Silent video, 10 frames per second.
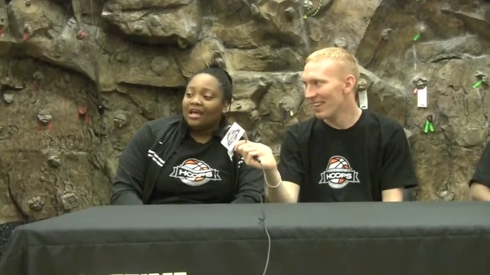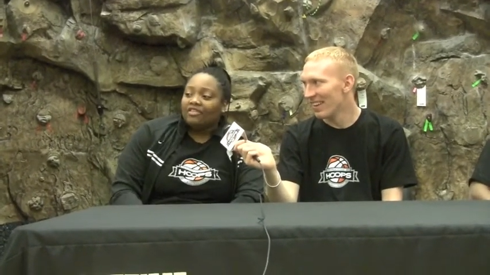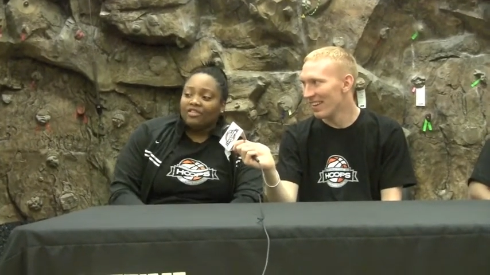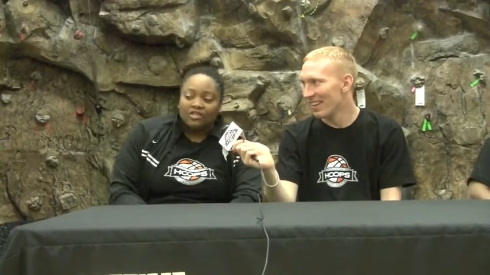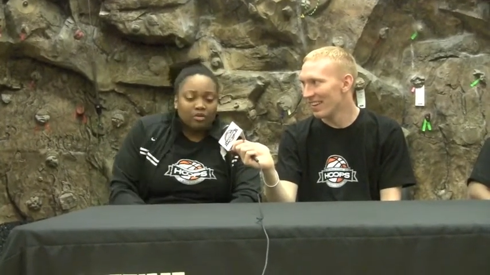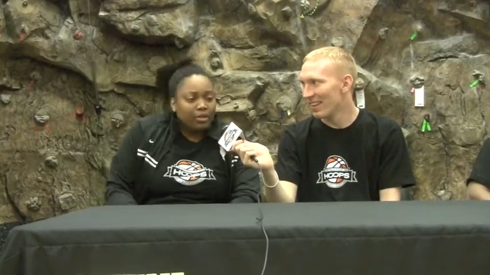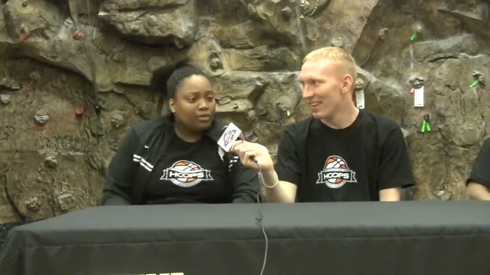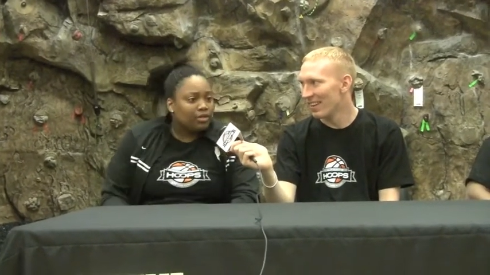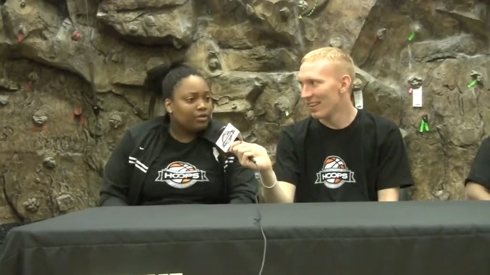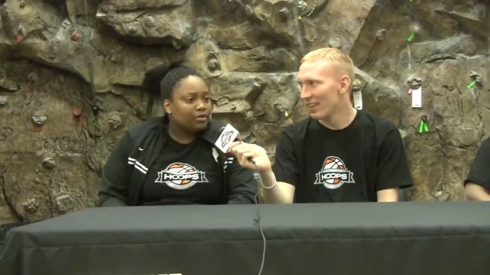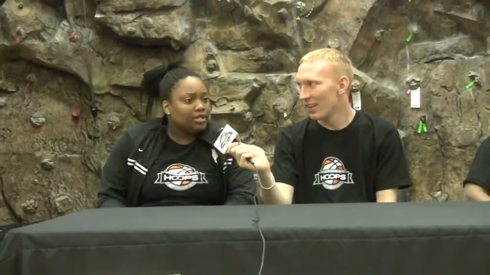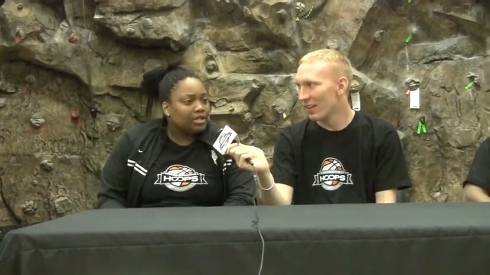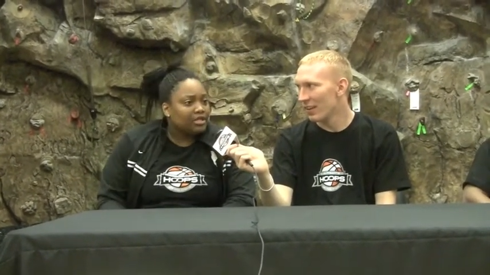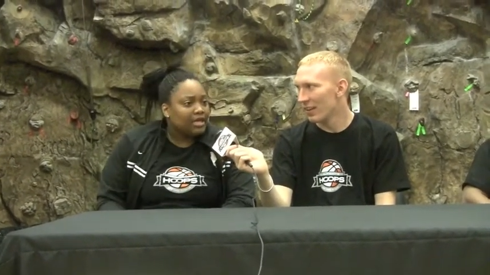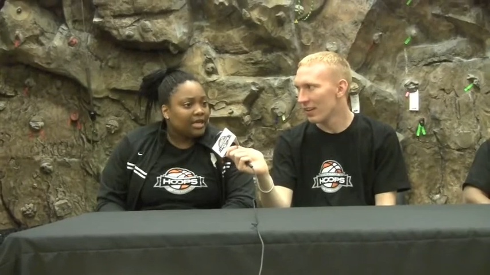Speaker 1: I think that's going to be a really, really
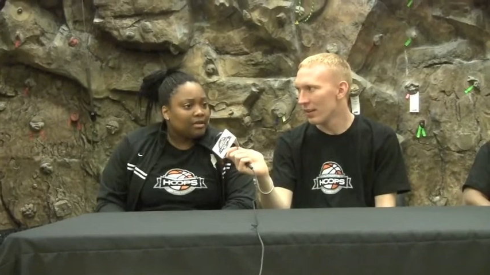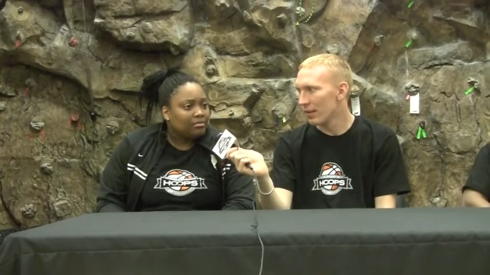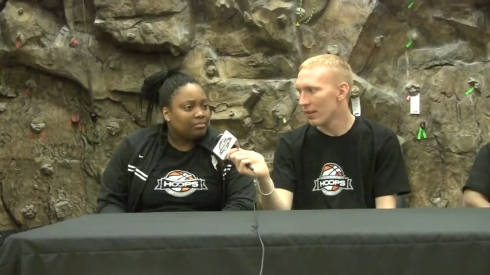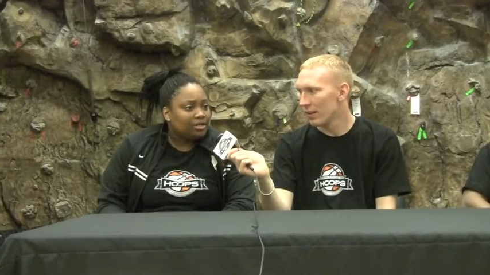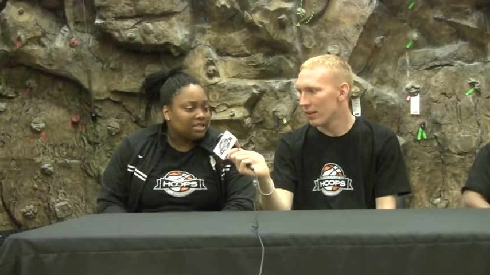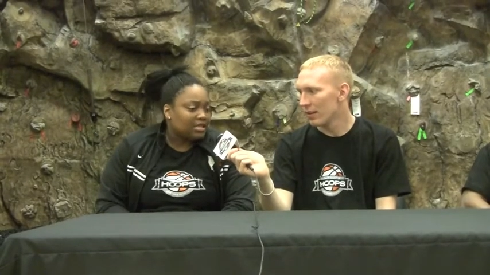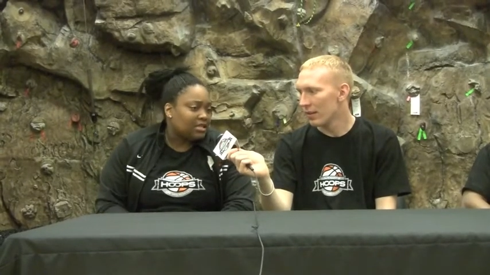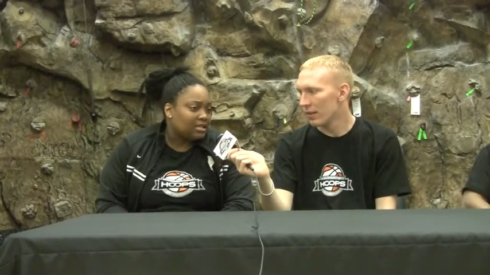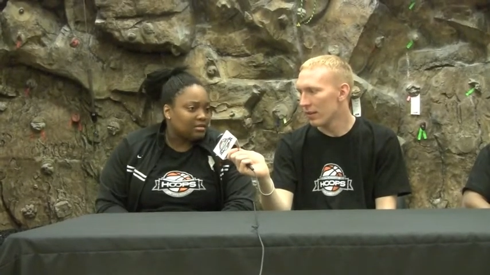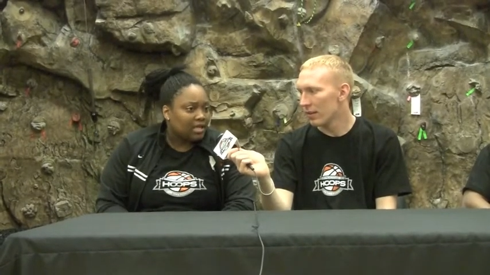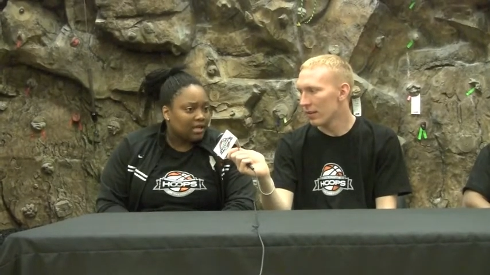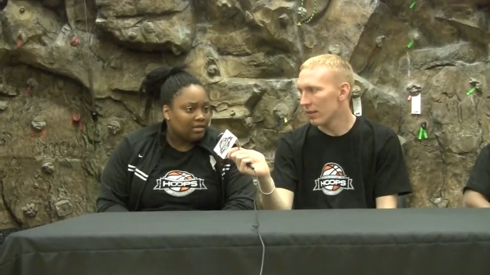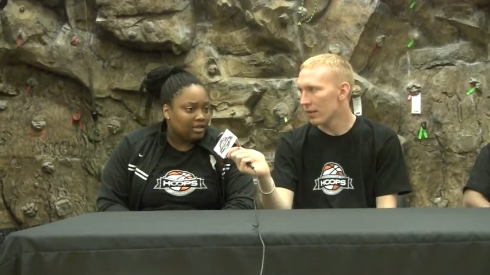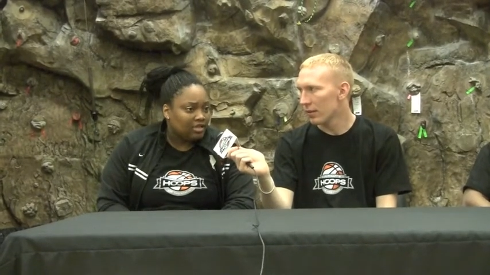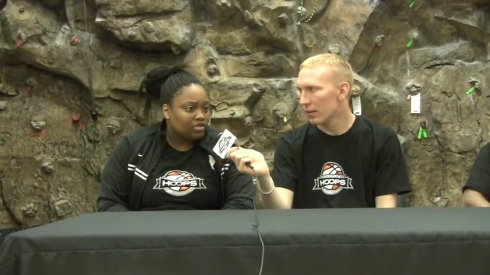good game because I think that
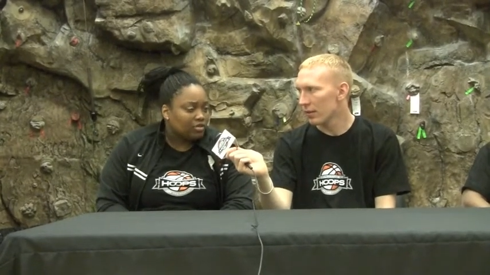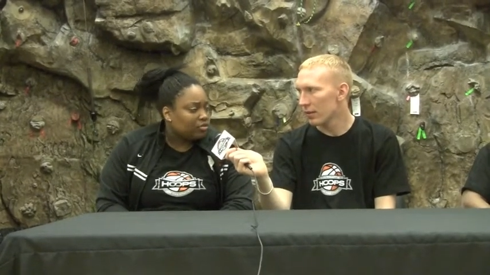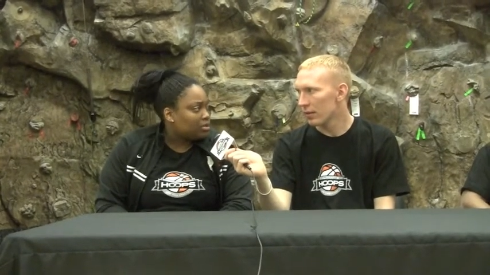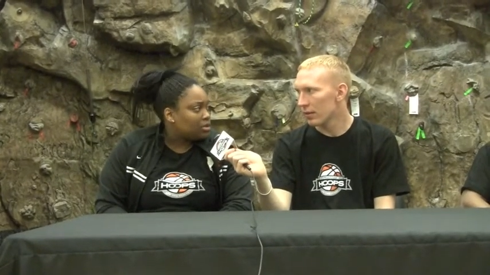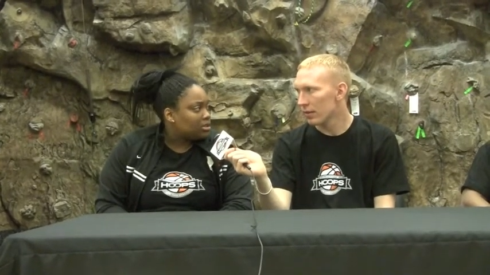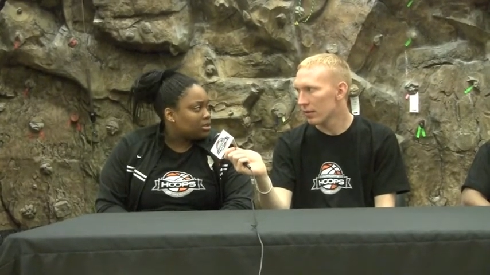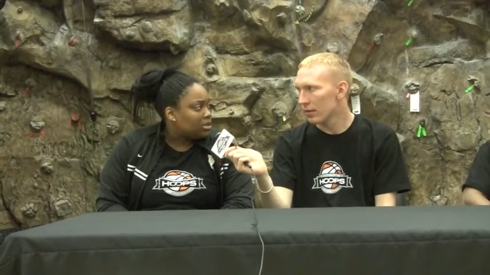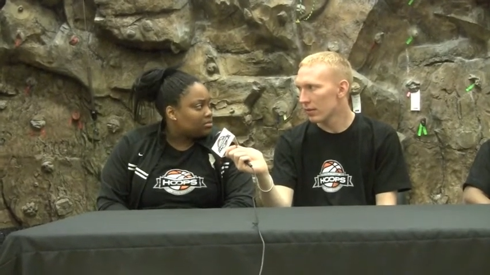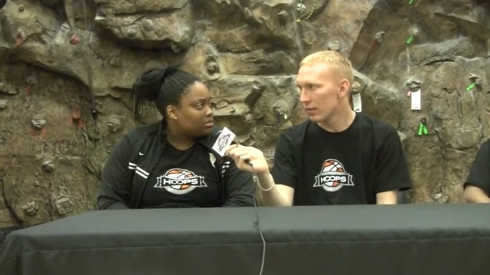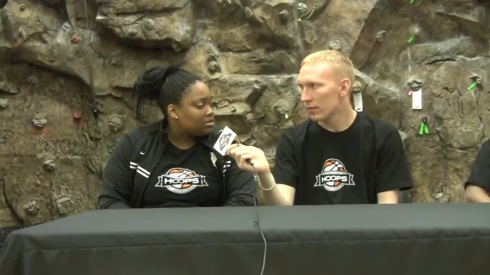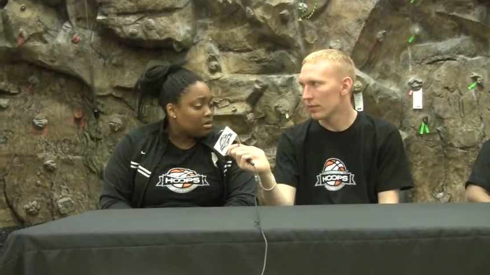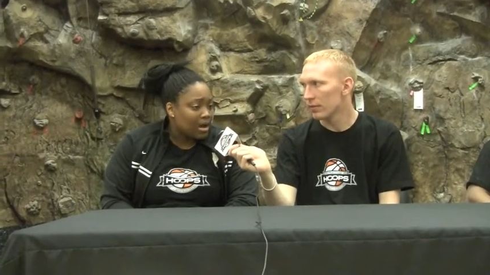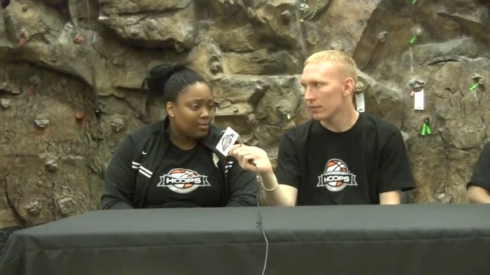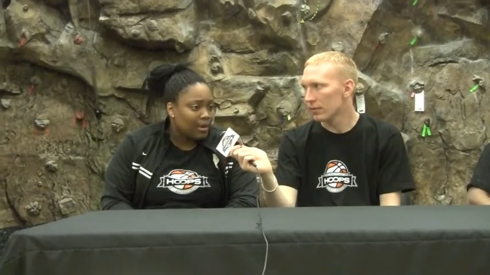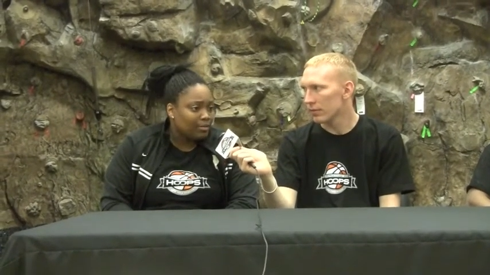Lake Show is a really good team. So
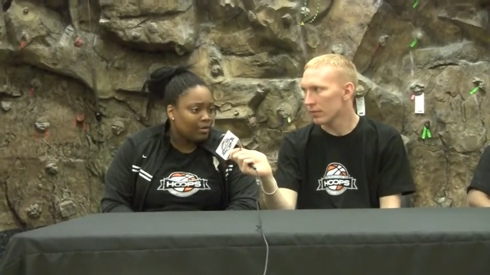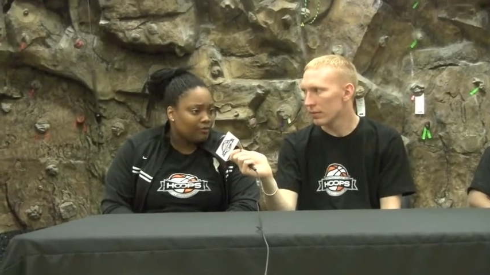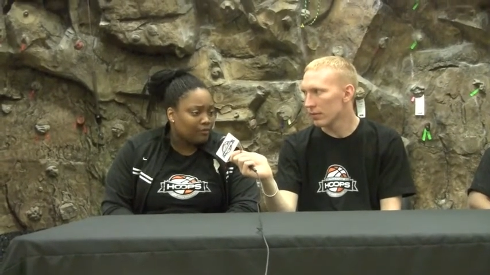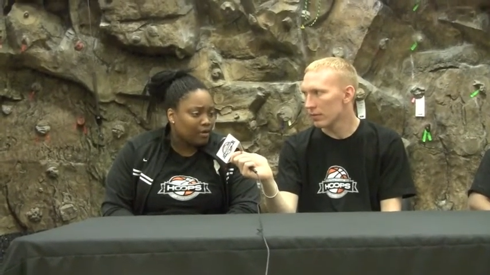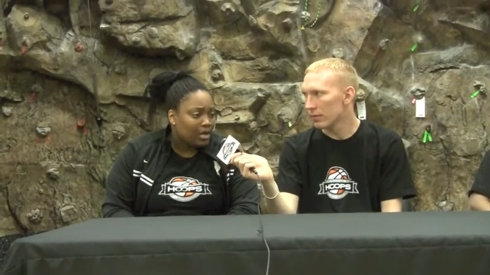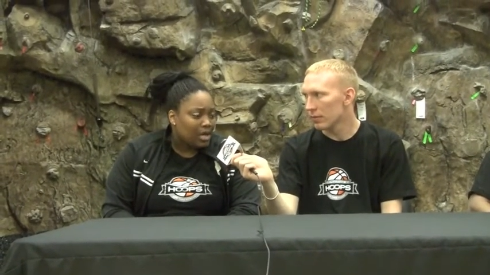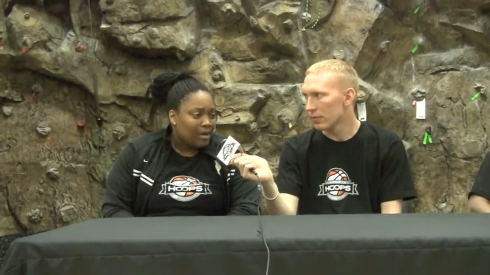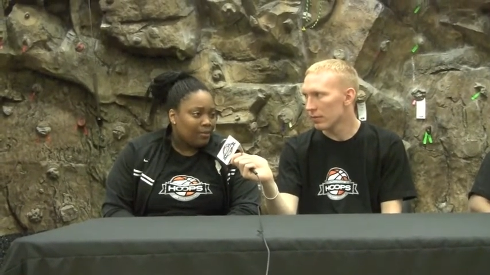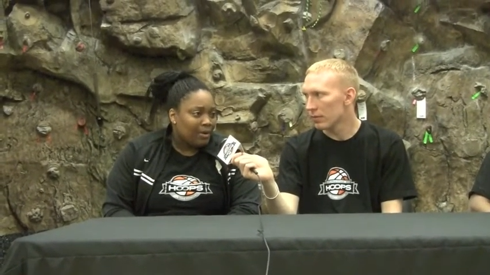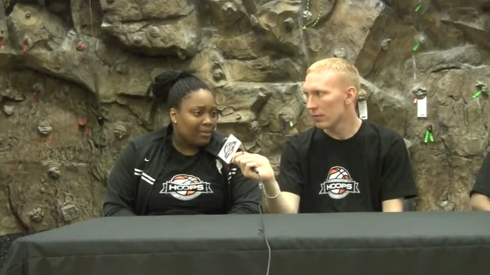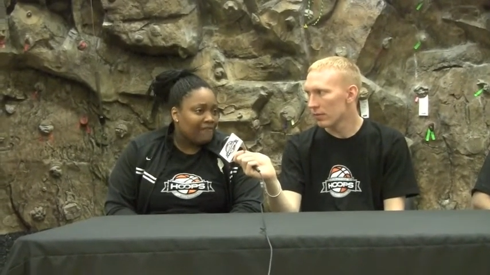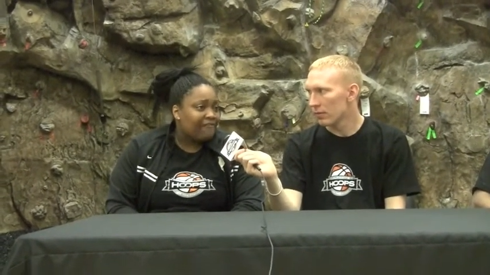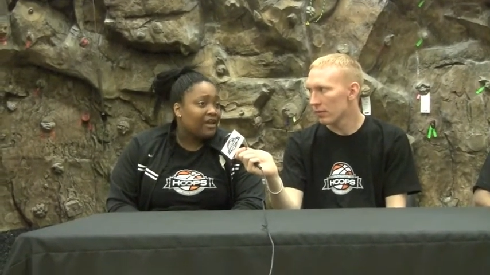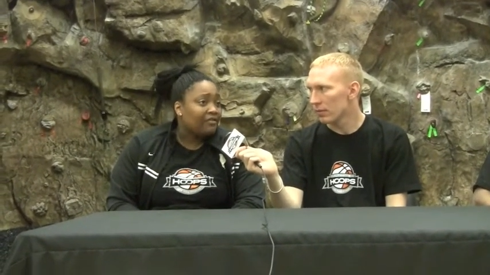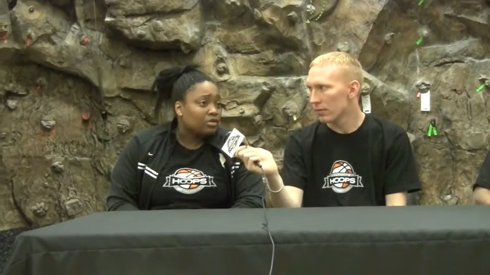I'm, I'm looking for. But my
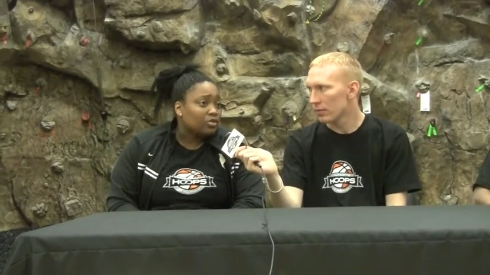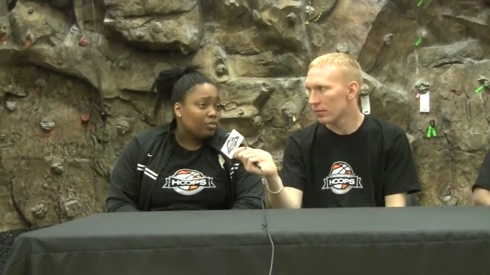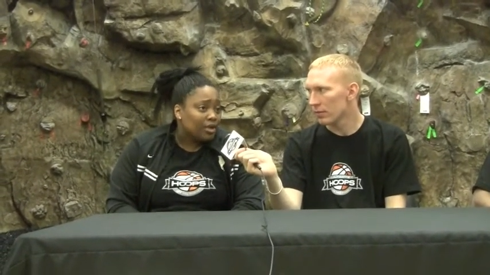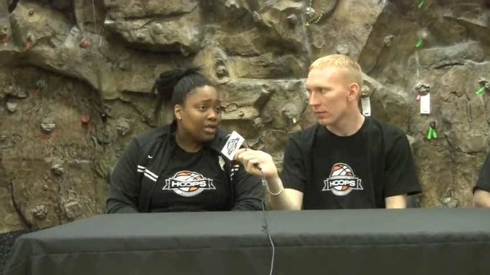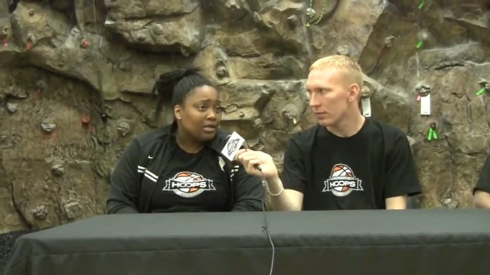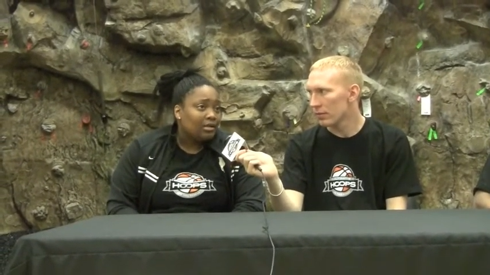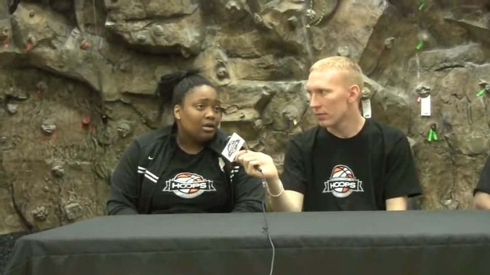favorite to win